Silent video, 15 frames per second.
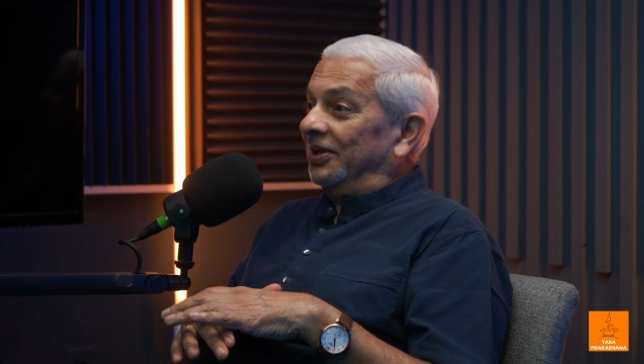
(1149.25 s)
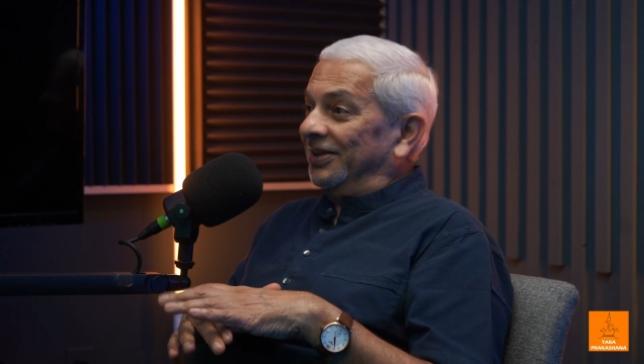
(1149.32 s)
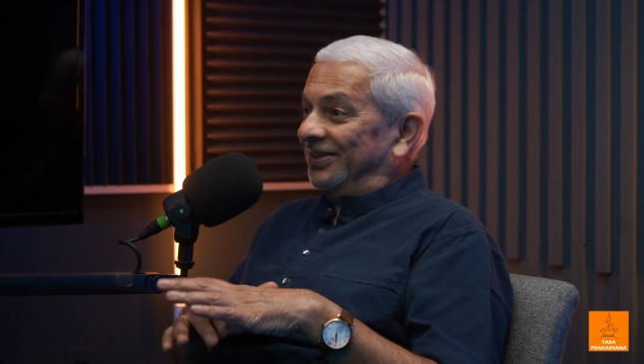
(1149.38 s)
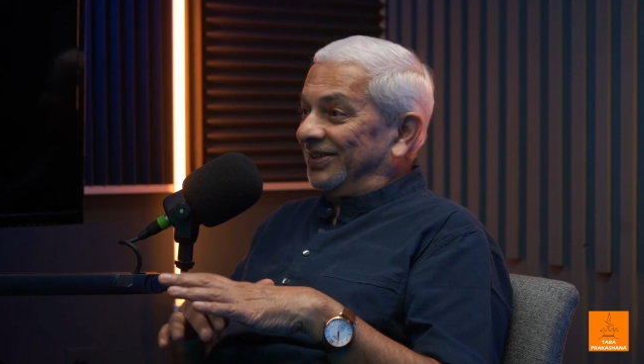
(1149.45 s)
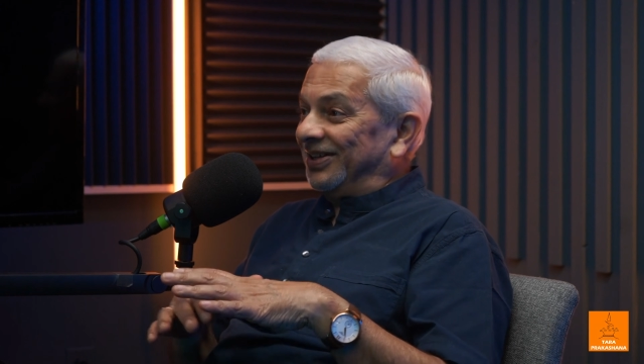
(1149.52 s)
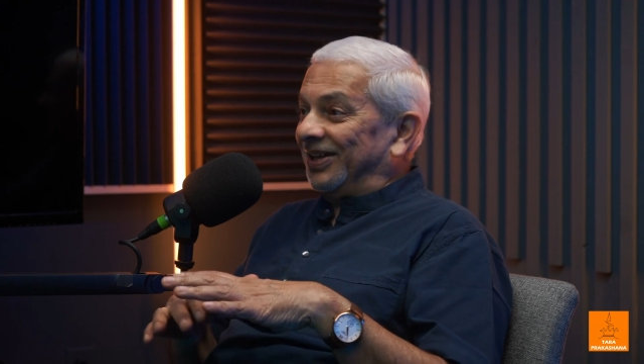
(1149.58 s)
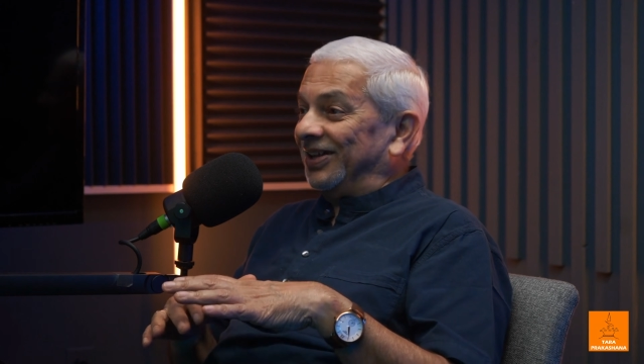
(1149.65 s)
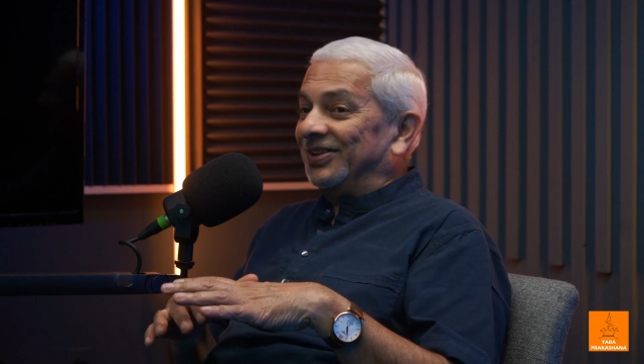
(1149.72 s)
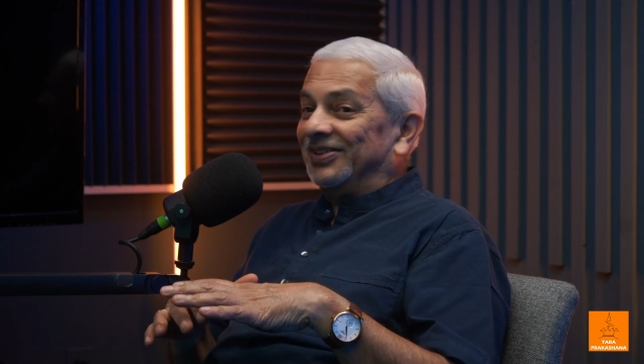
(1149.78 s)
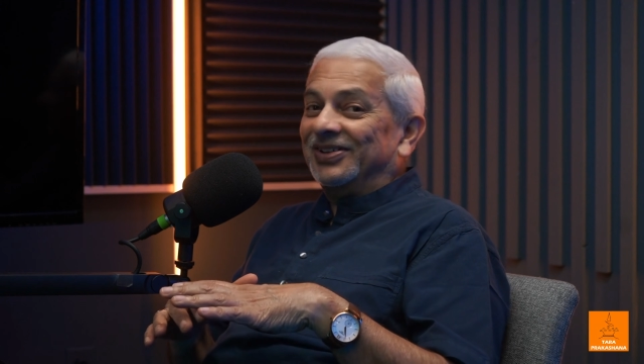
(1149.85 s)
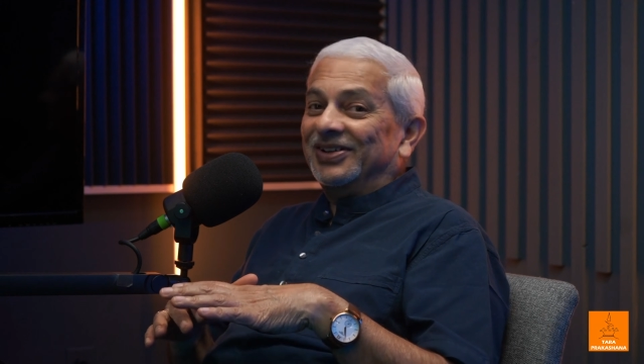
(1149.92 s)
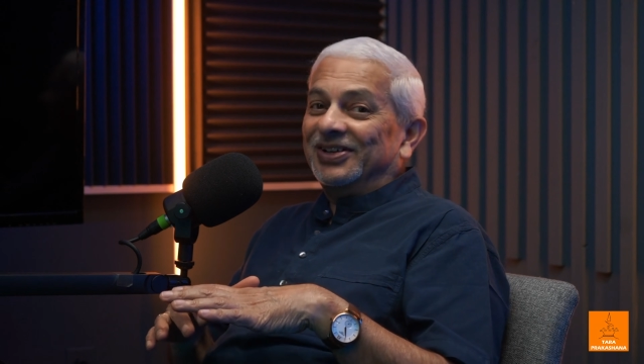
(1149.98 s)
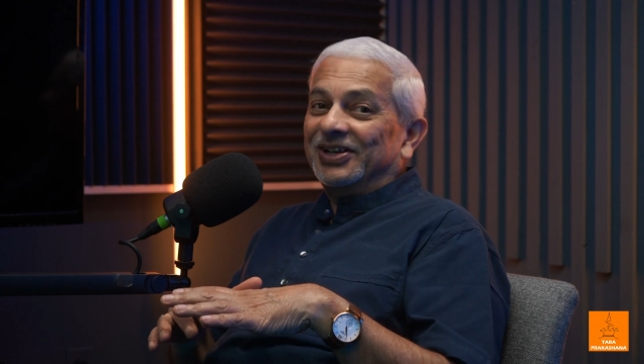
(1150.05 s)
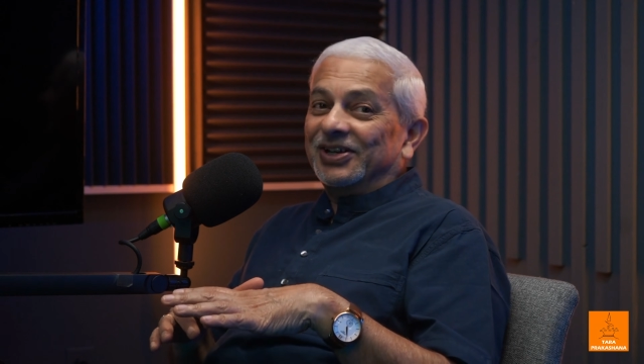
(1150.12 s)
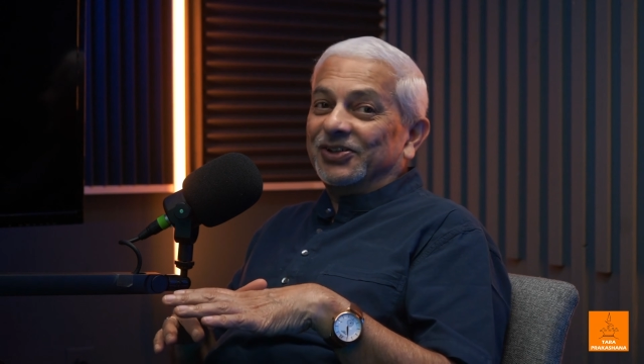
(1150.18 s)
then
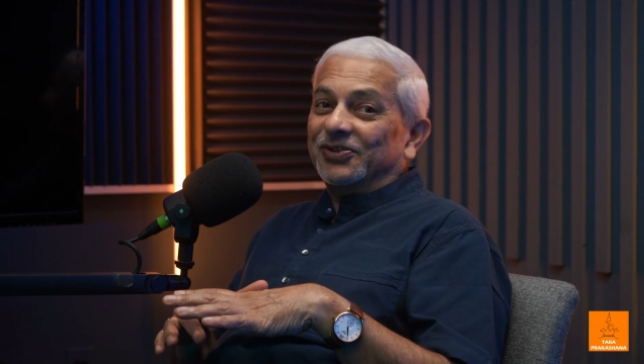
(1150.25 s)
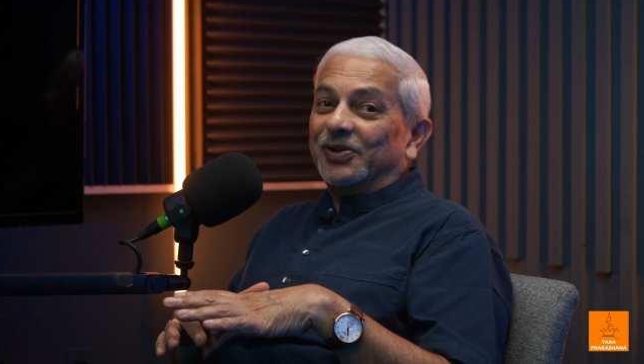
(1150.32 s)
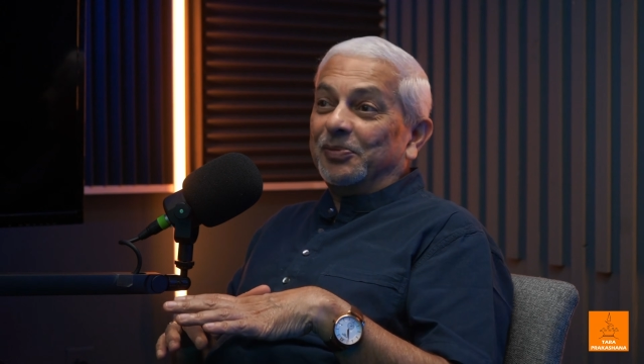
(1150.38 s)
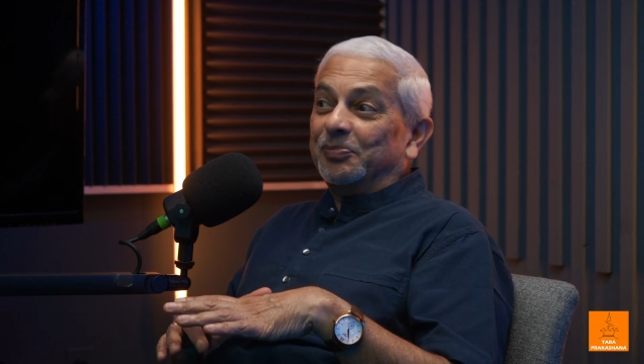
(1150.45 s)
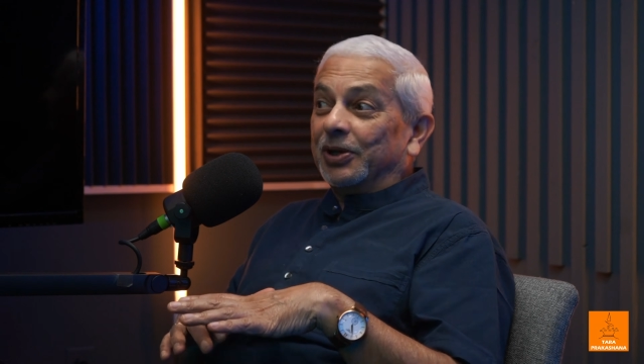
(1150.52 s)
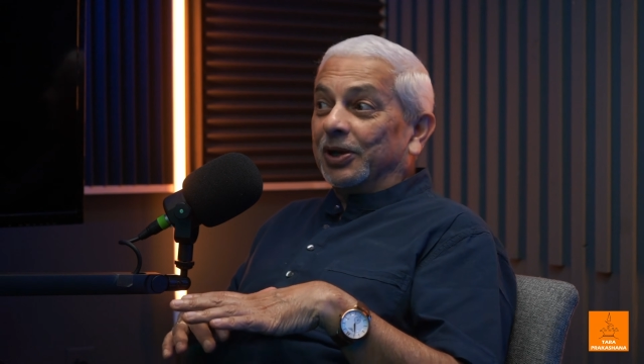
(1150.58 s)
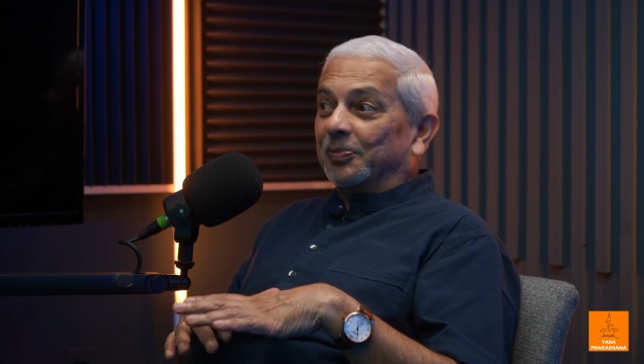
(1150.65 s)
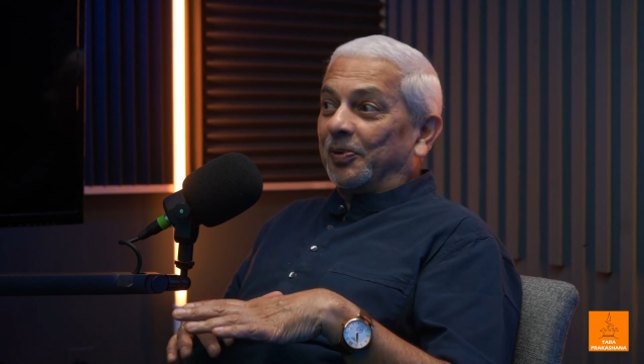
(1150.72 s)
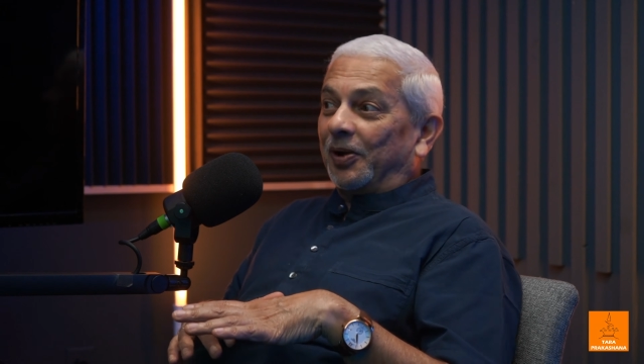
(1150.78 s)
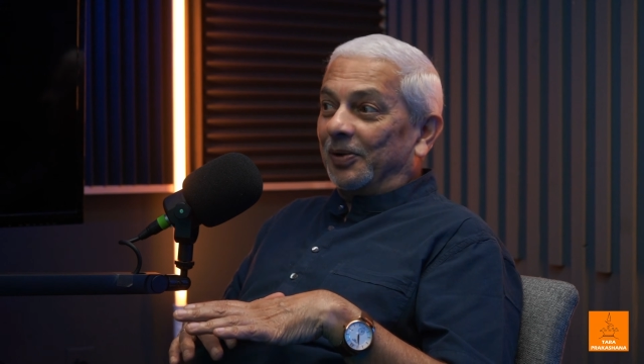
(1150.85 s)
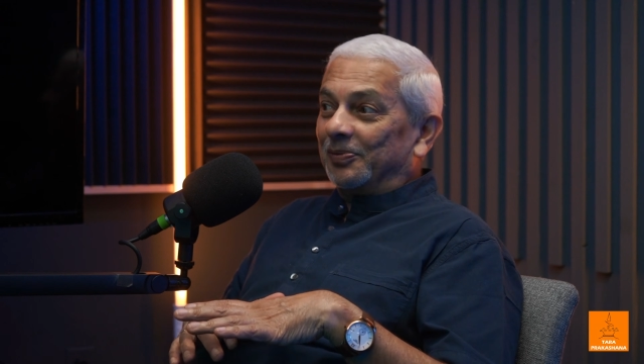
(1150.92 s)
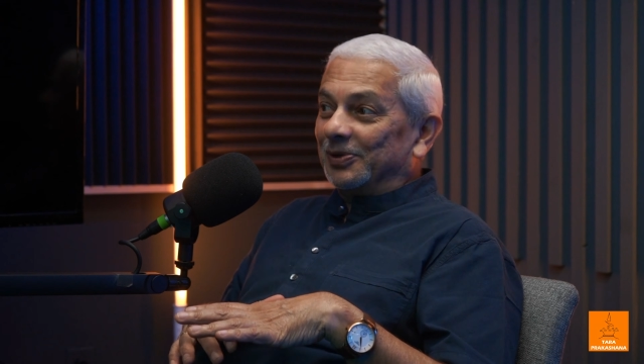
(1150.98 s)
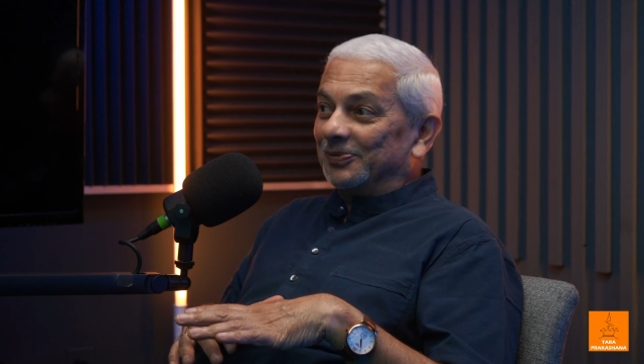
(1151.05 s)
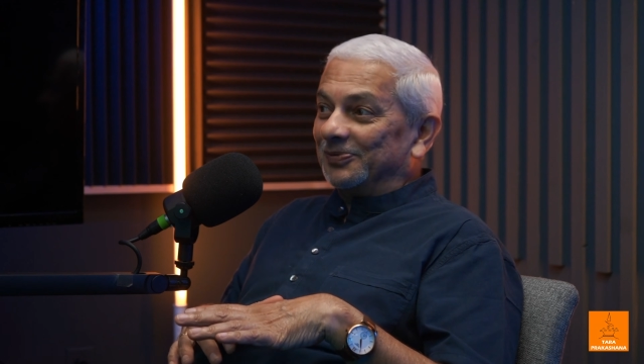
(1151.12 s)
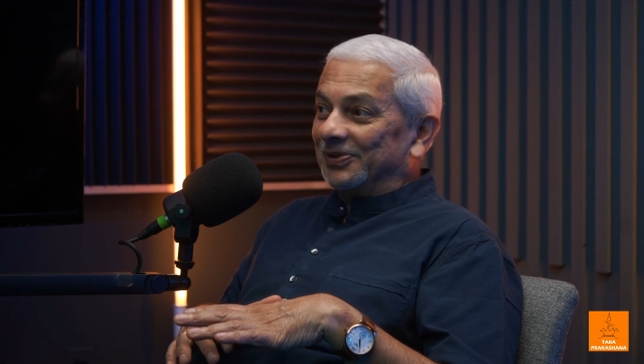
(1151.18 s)
it's even a bigger
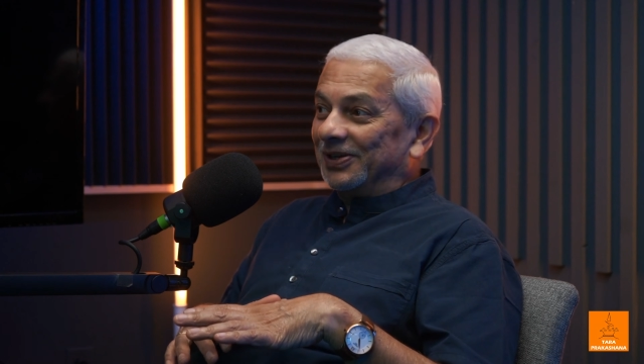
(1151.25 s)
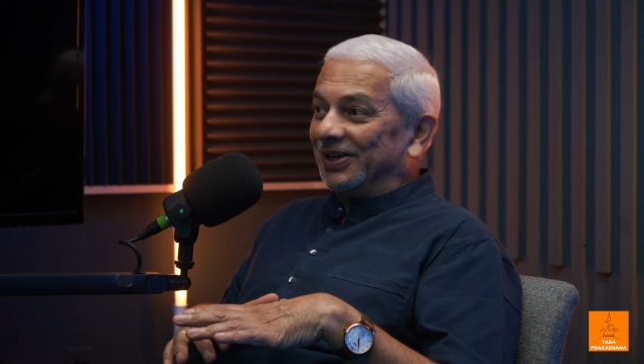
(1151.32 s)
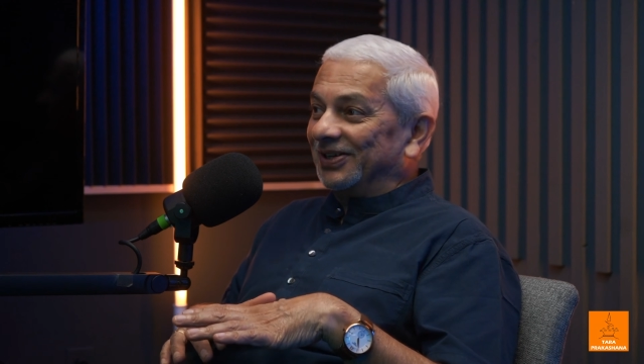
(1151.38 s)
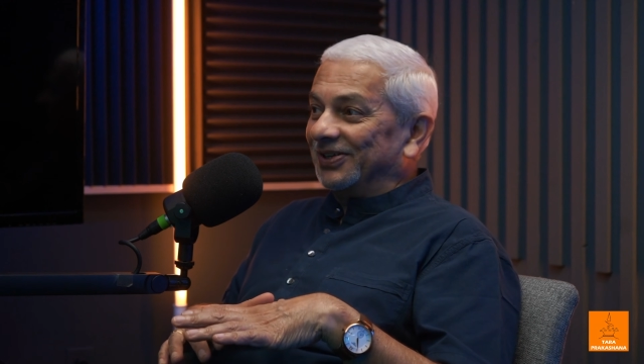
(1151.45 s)
problem, right?